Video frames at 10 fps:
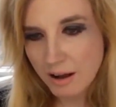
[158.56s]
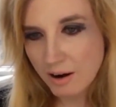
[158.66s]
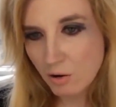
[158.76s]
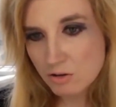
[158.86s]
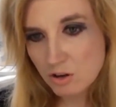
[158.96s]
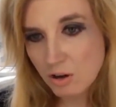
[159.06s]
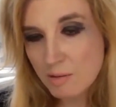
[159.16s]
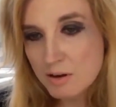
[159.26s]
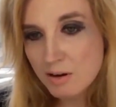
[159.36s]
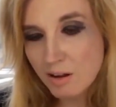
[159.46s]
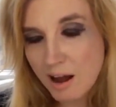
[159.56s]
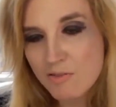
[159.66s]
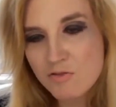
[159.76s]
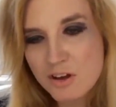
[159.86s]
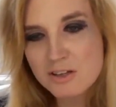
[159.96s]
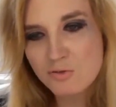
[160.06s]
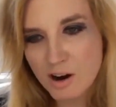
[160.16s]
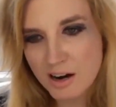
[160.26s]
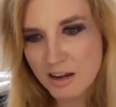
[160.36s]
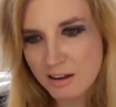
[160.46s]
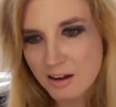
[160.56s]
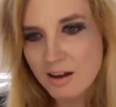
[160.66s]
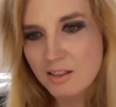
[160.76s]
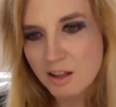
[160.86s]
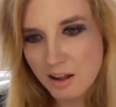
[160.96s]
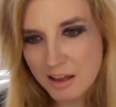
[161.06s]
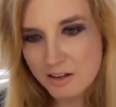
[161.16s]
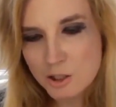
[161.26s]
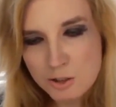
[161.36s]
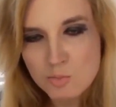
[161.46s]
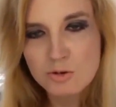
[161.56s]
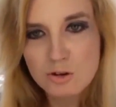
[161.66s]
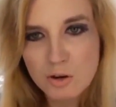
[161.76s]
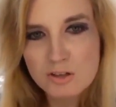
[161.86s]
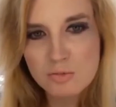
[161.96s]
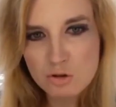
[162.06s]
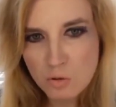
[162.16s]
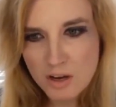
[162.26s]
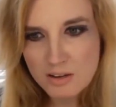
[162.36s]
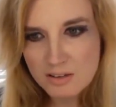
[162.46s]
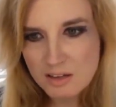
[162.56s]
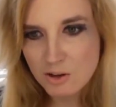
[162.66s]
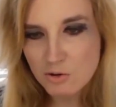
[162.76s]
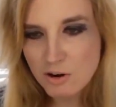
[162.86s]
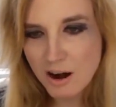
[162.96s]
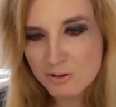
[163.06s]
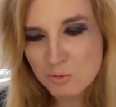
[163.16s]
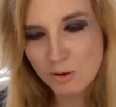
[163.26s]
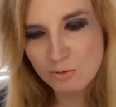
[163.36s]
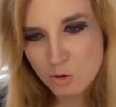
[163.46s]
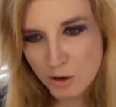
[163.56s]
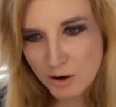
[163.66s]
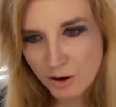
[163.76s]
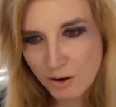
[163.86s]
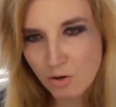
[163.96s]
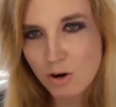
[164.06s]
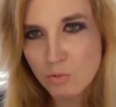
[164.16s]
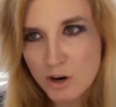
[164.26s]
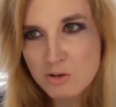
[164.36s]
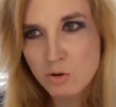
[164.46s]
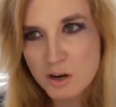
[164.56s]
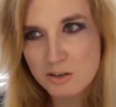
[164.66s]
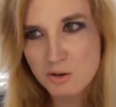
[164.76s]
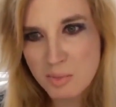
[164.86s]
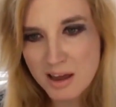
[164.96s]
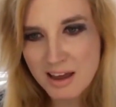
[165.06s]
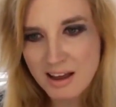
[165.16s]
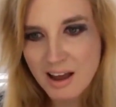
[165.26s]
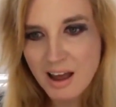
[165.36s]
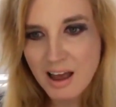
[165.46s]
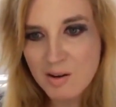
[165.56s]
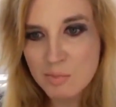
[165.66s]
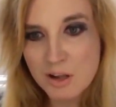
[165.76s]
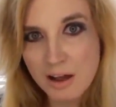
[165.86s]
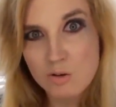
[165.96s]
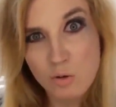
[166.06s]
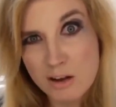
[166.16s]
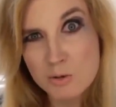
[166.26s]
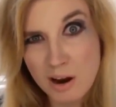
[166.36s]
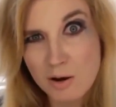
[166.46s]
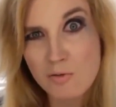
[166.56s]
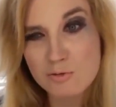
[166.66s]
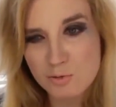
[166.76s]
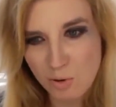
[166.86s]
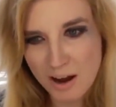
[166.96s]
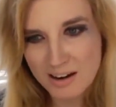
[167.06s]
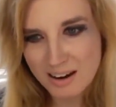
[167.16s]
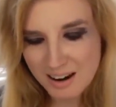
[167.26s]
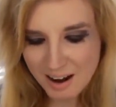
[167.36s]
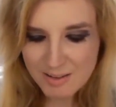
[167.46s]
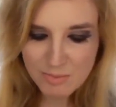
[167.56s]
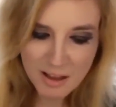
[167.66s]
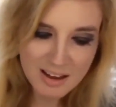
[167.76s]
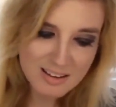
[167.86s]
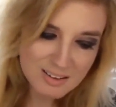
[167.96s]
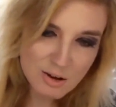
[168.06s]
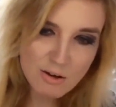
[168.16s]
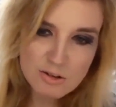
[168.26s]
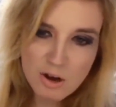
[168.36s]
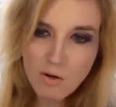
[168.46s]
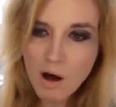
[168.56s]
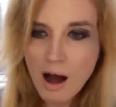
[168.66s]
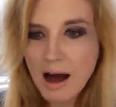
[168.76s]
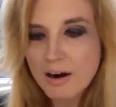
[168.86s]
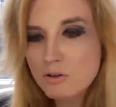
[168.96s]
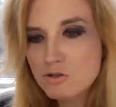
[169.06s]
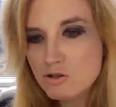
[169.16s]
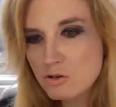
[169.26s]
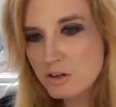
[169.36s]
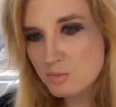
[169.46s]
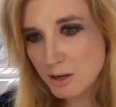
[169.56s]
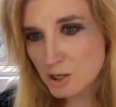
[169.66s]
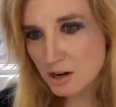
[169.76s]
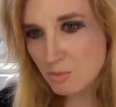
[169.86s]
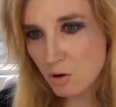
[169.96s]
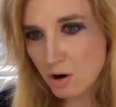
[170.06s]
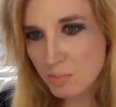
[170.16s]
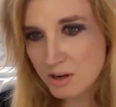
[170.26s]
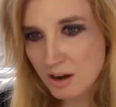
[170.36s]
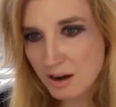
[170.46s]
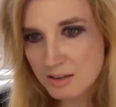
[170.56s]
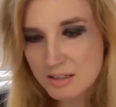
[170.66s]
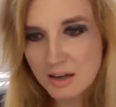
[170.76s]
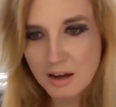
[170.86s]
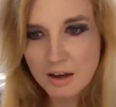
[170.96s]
also, I mean, I think it's funny that lately she's been doing some tweets and you guys will tweet her or retweet it to me and be like, Grace Randolph was right. And I'm like, so I don't do it as much anymore because,